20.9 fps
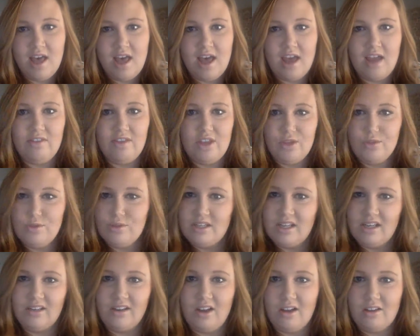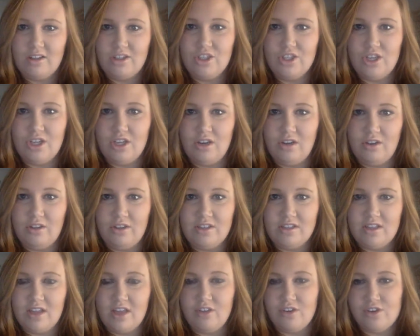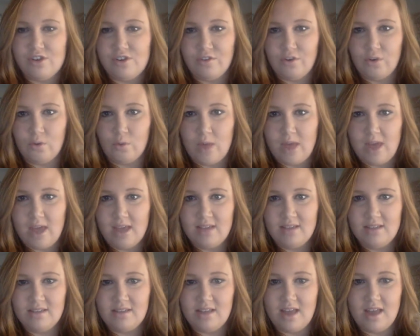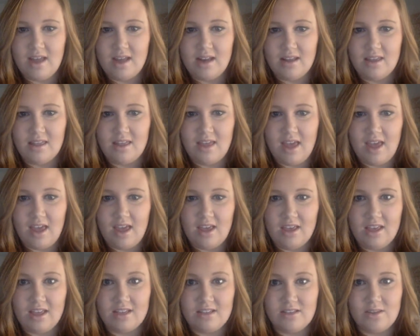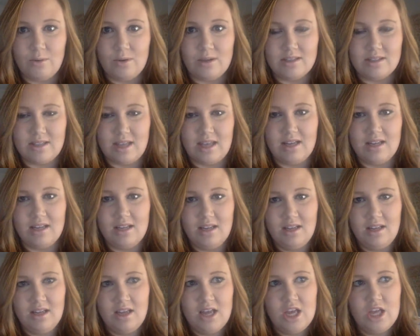and they use technology in all these other different ways, and they get so excited